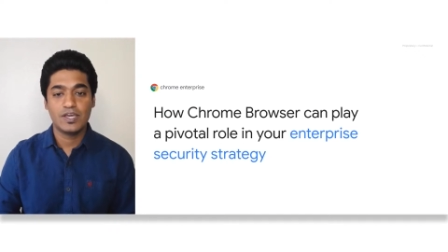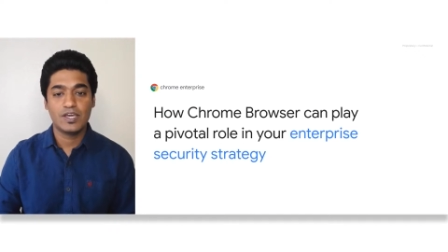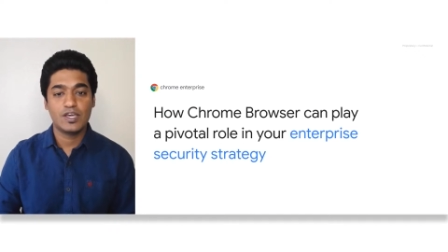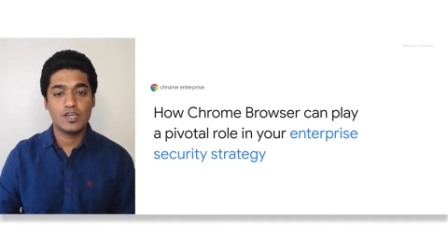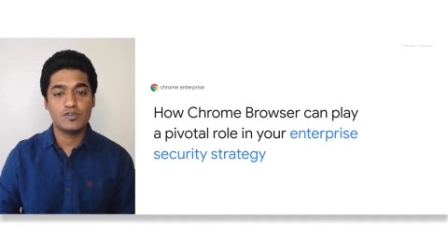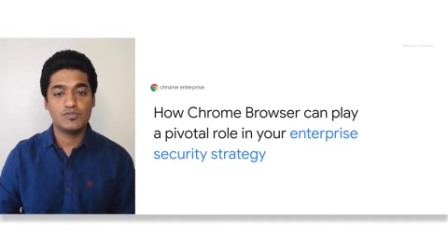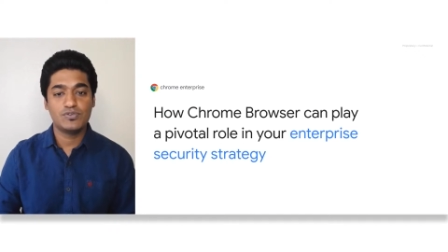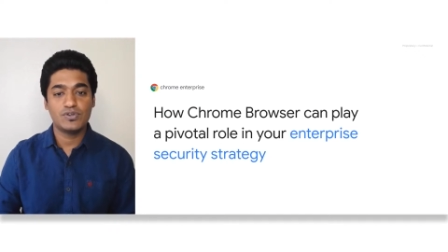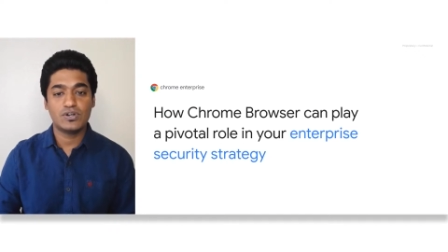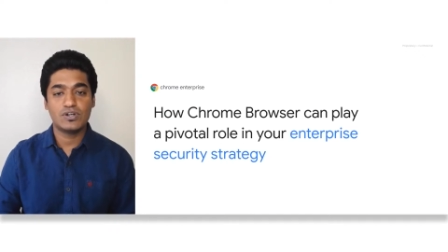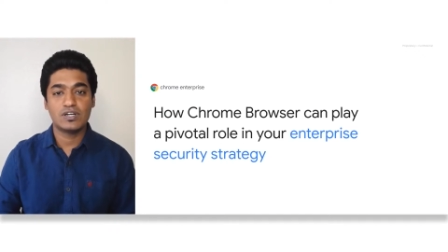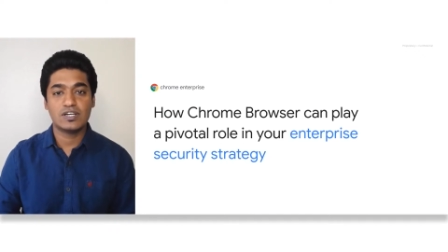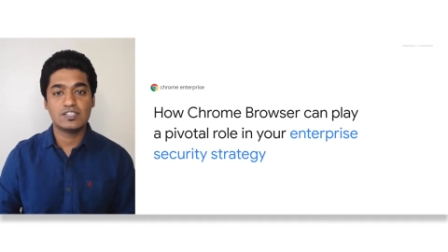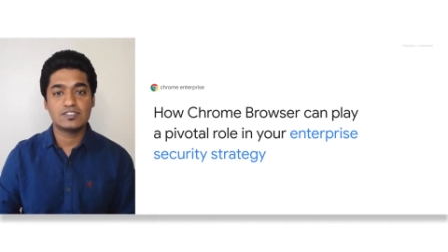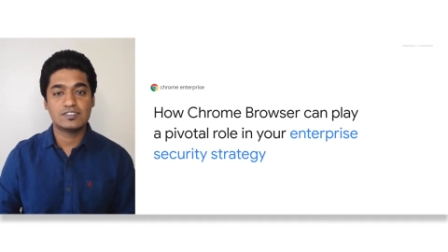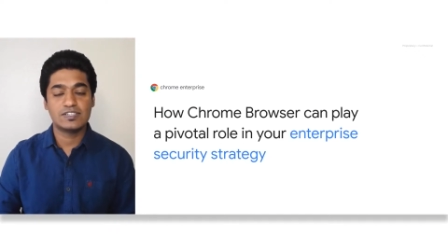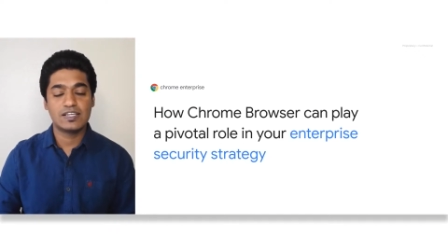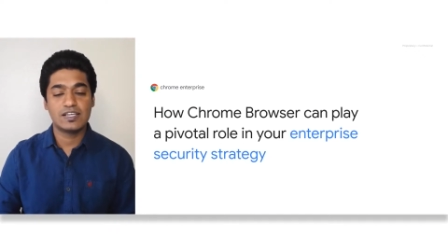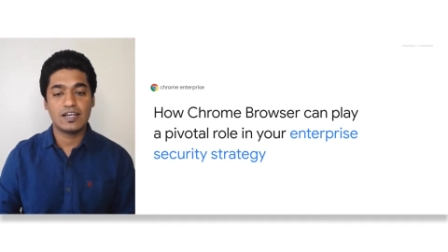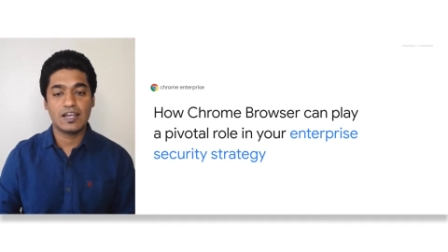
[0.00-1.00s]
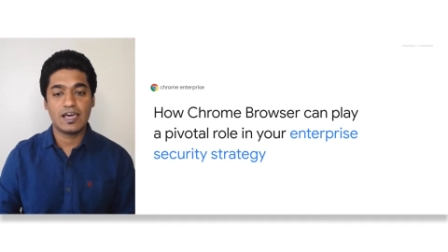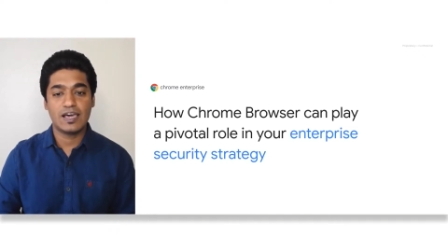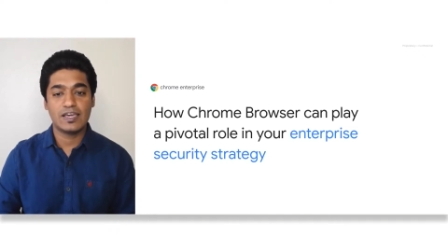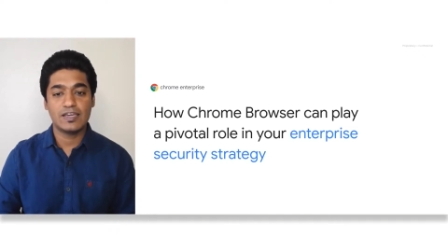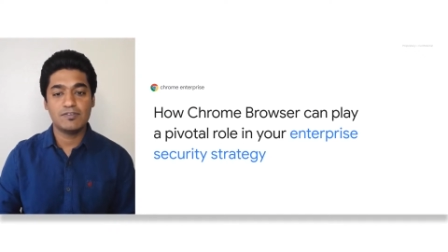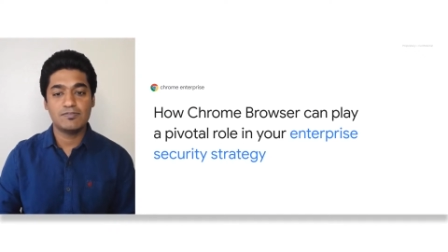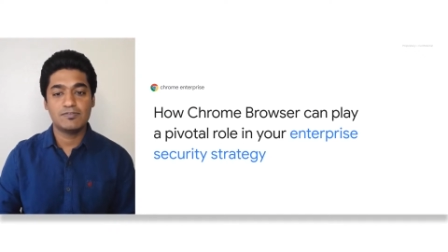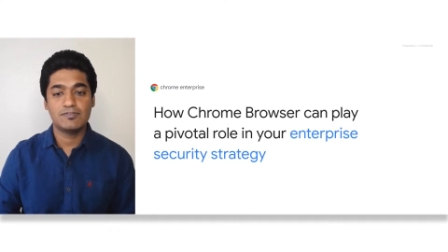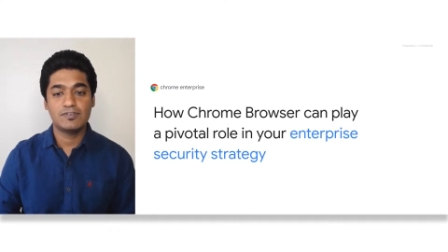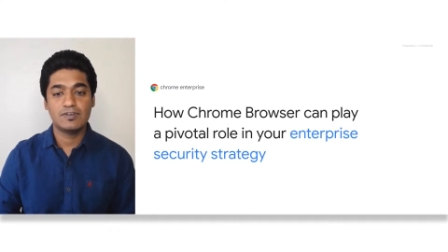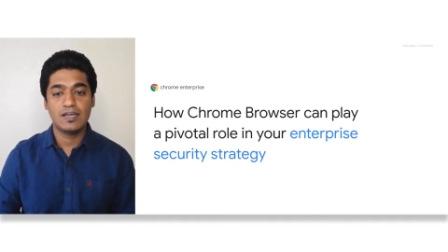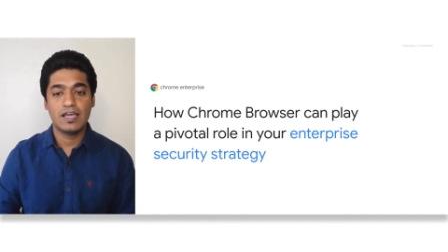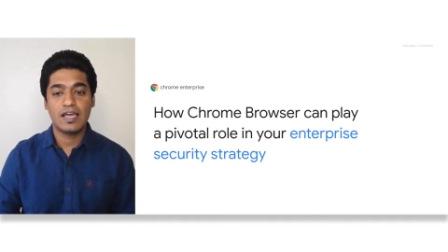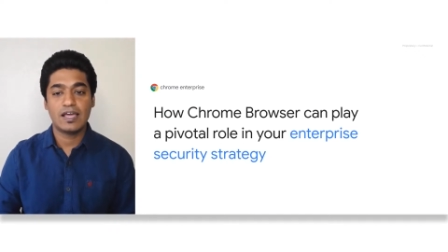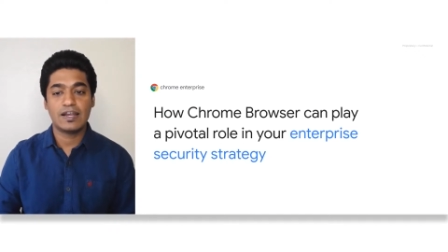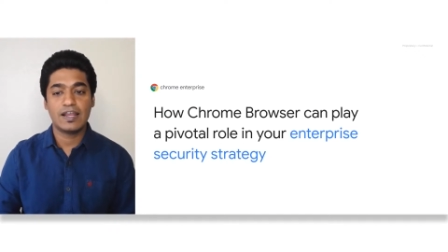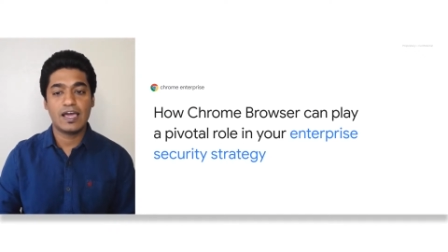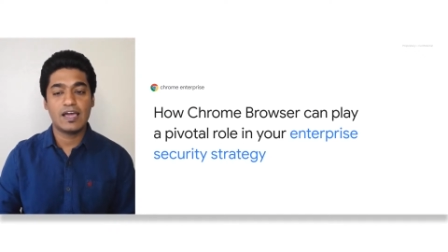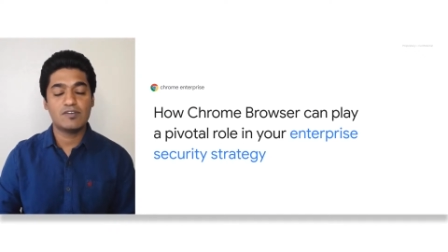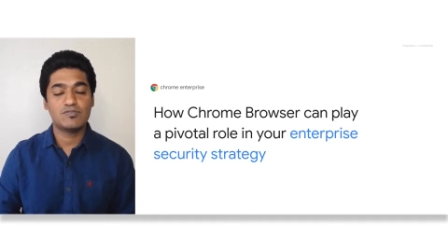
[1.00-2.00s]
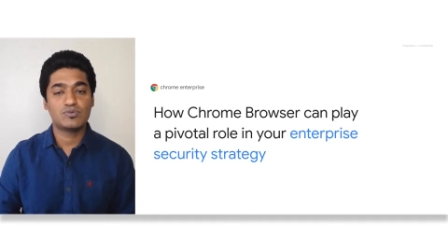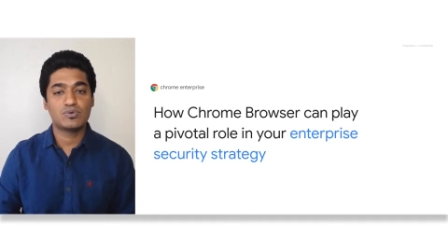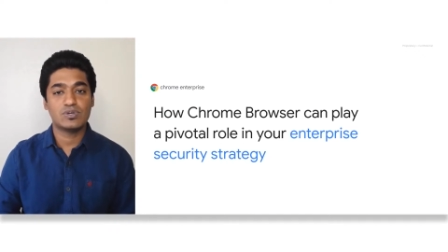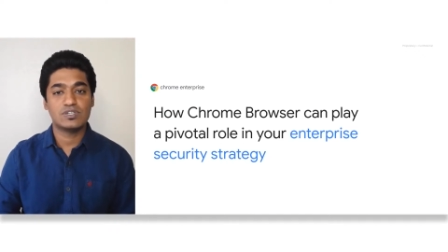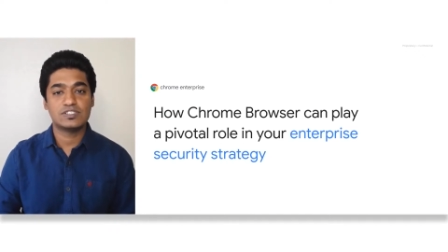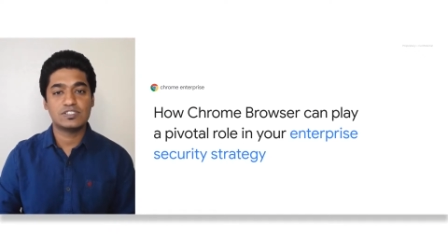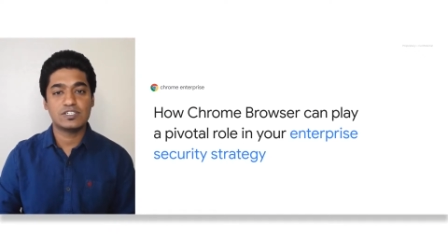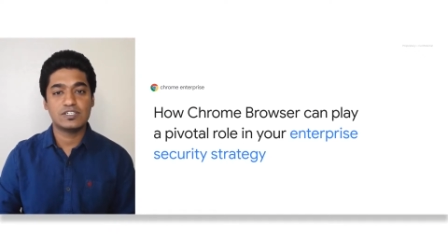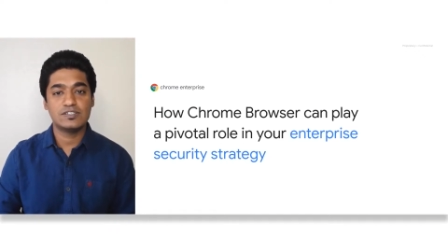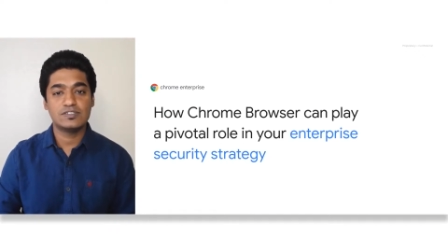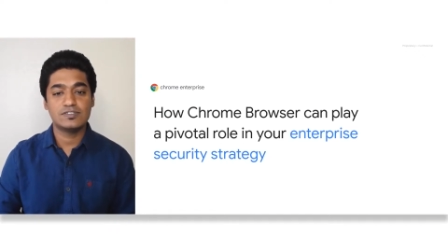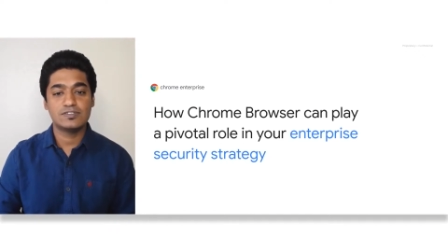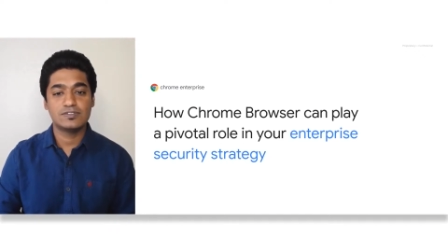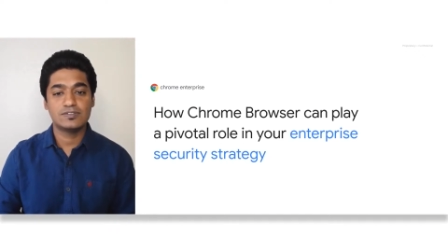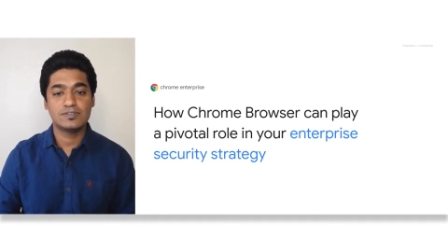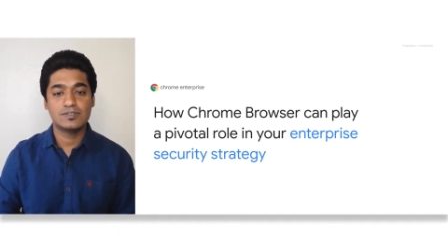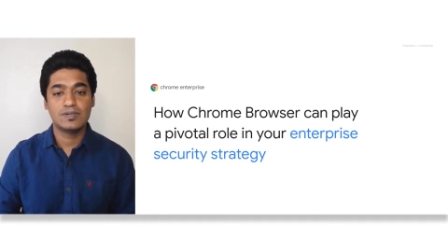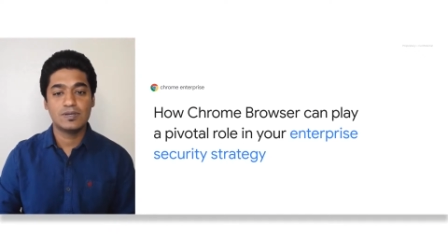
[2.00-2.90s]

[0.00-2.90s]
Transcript: If you're listening live and have questions,